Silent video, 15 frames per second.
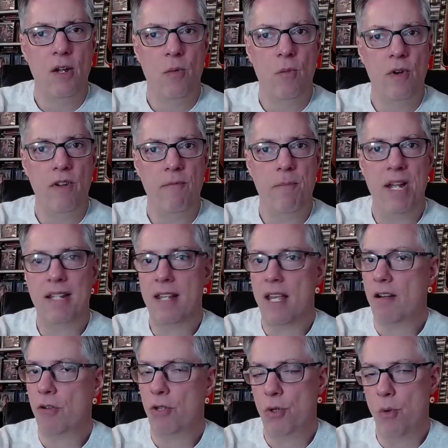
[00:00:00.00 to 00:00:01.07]
We've picked
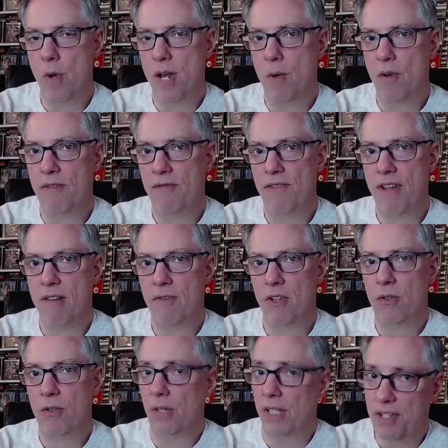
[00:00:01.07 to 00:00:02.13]
out our twenty-one
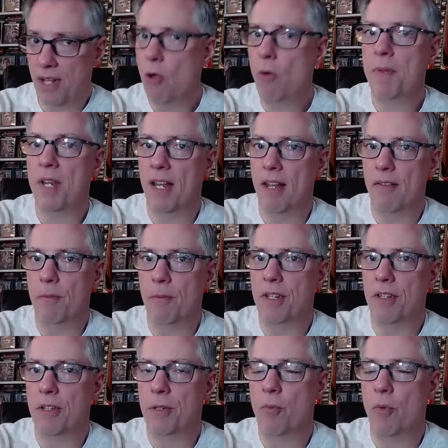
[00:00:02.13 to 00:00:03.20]
favorites, or at least I hope you have up
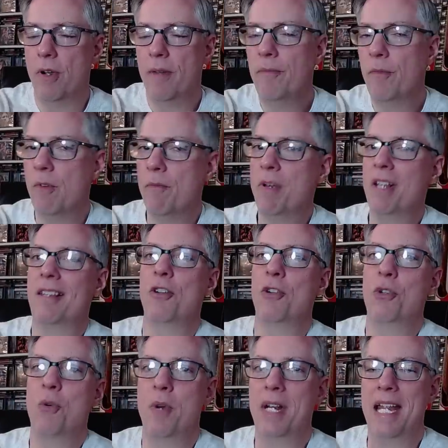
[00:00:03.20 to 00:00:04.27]
to this point. We've picked out our
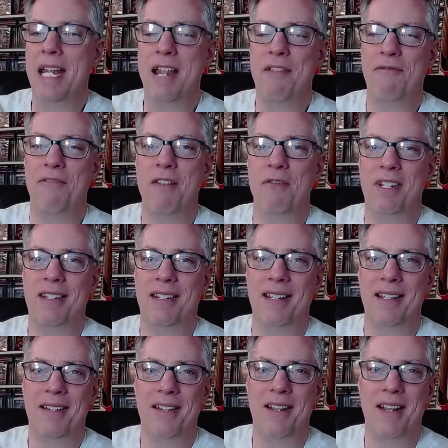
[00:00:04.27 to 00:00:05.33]
twenty-eight favorites
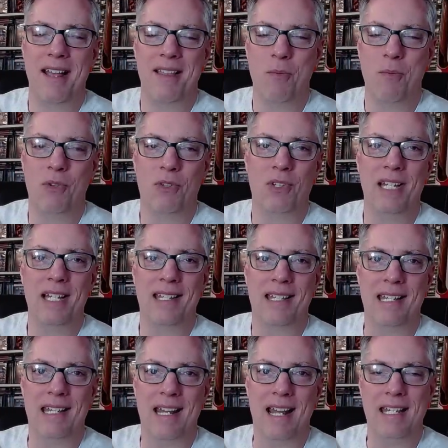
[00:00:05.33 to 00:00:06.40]
that were released
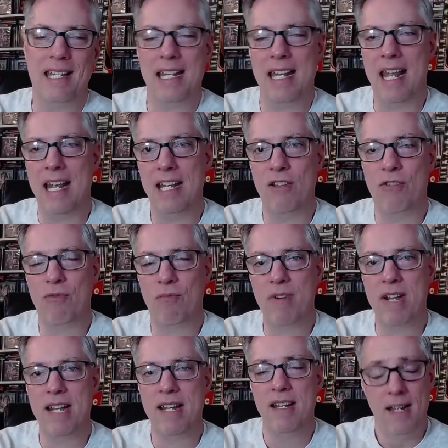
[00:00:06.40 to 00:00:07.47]
in nineteen
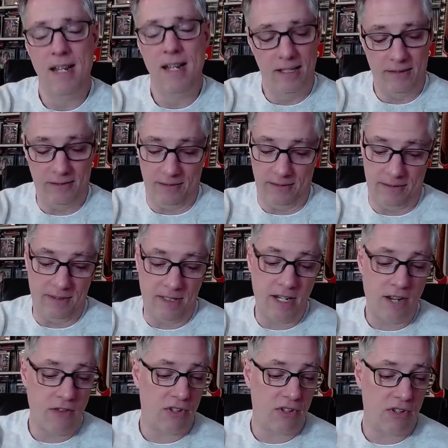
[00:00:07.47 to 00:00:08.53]
eighty-three.
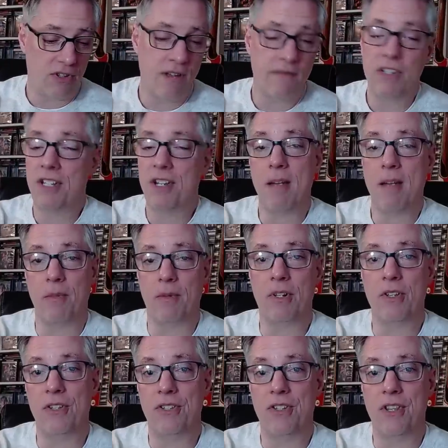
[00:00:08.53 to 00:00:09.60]
Another tough assignment
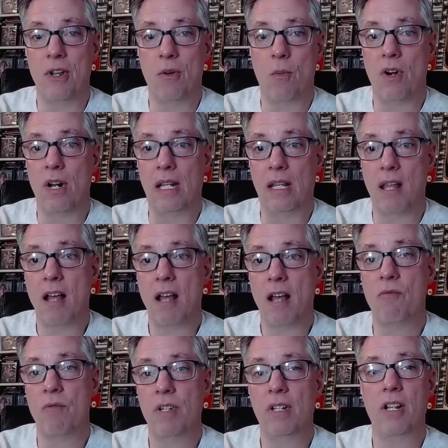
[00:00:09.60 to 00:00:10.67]
because there were a lot
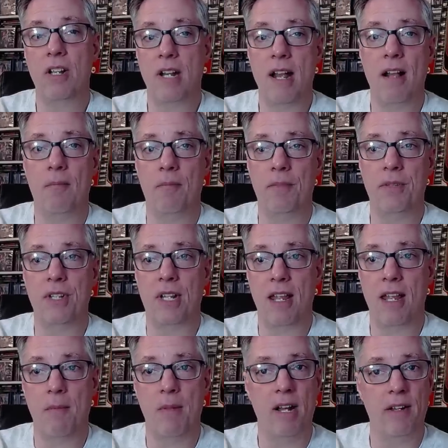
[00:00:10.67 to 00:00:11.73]
of really good albums that
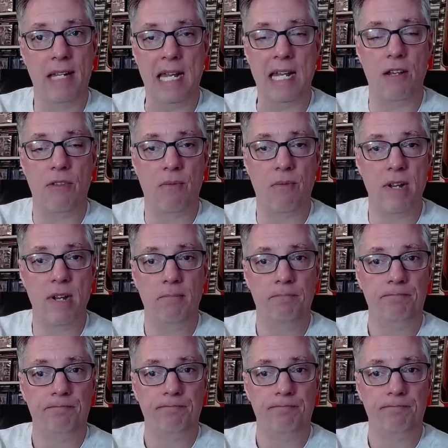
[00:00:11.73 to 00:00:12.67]
came out in eighty-three.